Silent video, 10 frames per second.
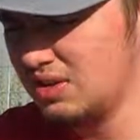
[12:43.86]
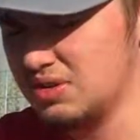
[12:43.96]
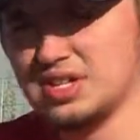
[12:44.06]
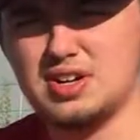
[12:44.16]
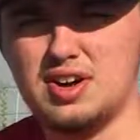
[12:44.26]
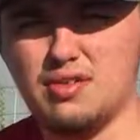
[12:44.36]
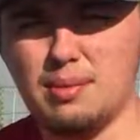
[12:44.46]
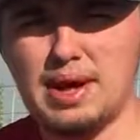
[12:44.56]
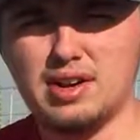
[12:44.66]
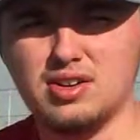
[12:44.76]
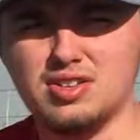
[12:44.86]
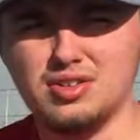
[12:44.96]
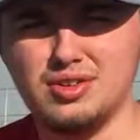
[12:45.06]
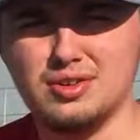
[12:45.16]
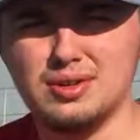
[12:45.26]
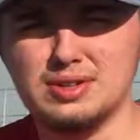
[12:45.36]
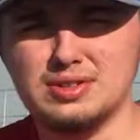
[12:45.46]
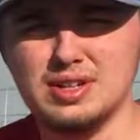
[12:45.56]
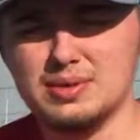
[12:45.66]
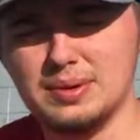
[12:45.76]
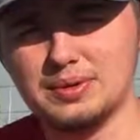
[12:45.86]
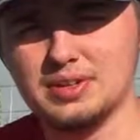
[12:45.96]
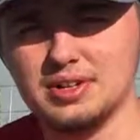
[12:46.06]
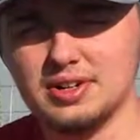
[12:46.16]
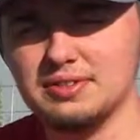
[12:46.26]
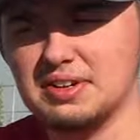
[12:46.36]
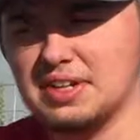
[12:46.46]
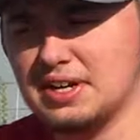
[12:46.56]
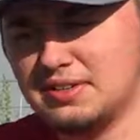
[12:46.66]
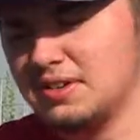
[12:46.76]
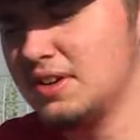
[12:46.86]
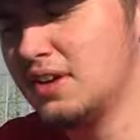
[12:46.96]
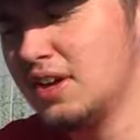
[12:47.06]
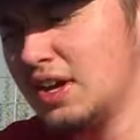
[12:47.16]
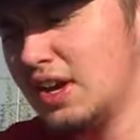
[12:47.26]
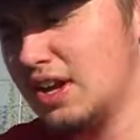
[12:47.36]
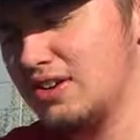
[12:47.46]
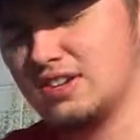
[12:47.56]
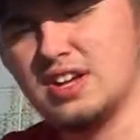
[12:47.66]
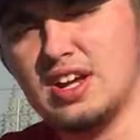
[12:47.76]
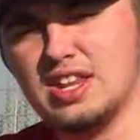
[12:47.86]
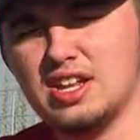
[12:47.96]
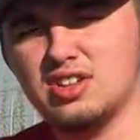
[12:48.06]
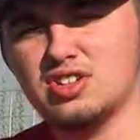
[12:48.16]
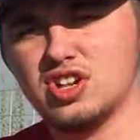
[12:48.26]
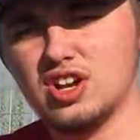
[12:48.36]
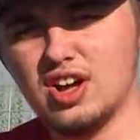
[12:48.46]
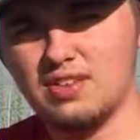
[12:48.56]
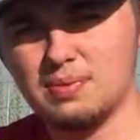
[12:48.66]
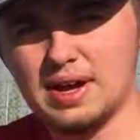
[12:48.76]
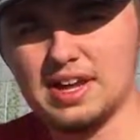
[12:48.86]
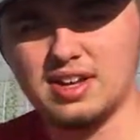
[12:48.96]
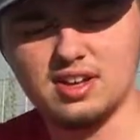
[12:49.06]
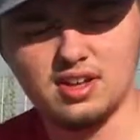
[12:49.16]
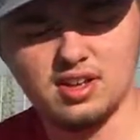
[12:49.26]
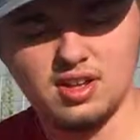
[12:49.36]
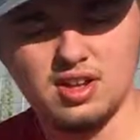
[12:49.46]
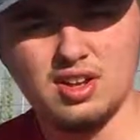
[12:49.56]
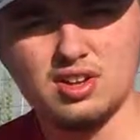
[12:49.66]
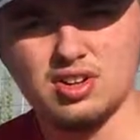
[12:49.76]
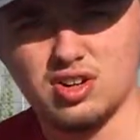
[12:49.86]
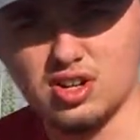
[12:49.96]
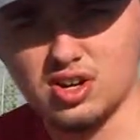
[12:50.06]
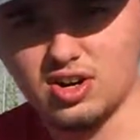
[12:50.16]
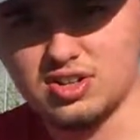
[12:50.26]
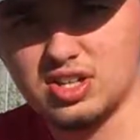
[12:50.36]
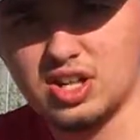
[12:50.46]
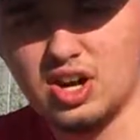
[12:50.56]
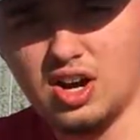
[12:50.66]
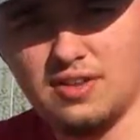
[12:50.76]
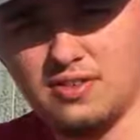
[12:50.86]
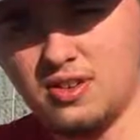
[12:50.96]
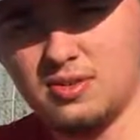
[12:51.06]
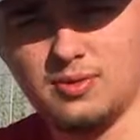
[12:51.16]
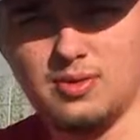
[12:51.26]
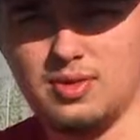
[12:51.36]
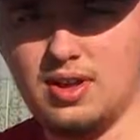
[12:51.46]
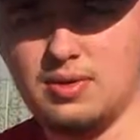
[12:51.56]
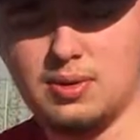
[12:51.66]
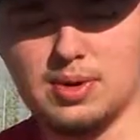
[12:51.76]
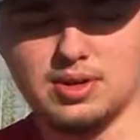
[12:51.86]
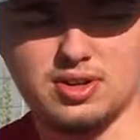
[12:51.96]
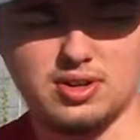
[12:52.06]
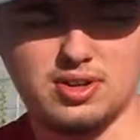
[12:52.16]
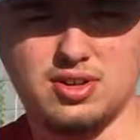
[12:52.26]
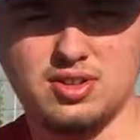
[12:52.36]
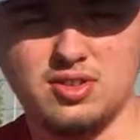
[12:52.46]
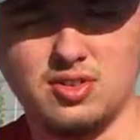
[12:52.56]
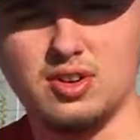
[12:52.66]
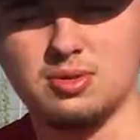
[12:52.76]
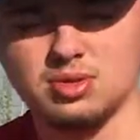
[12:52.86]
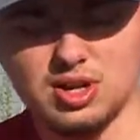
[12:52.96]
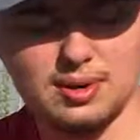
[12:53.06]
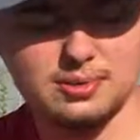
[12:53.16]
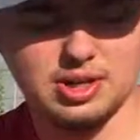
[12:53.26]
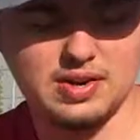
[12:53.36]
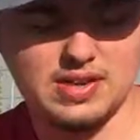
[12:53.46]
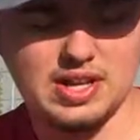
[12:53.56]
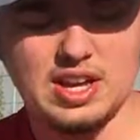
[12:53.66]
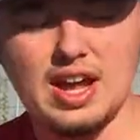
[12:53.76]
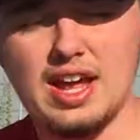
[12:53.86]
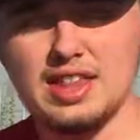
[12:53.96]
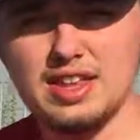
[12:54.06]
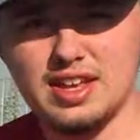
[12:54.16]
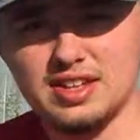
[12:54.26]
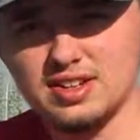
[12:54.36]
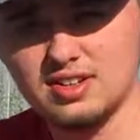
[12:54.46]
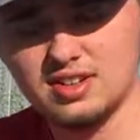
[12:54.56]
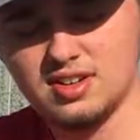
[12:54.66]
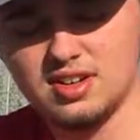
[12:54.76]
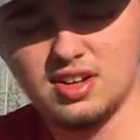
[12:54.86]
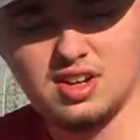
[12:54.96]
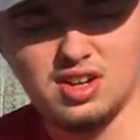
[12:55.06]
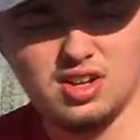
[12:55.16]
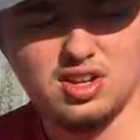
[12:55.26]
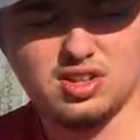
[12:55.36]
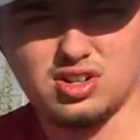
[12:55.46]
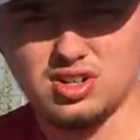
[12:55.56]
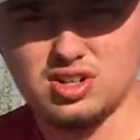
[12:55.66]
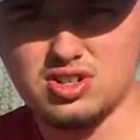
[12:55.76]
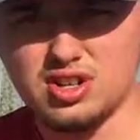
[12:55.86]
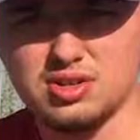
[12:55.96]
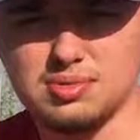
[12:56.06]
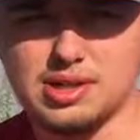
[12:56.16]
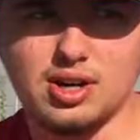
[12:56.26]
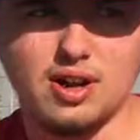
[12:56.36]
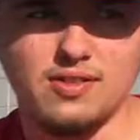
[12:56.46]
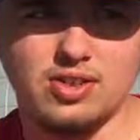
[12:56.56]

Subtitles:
Which I don't have a battery, so it won't turn on right now. Anyways, and then you start off by turning your RC off if you want to turn or stop driving, and then you turn your transmitter off.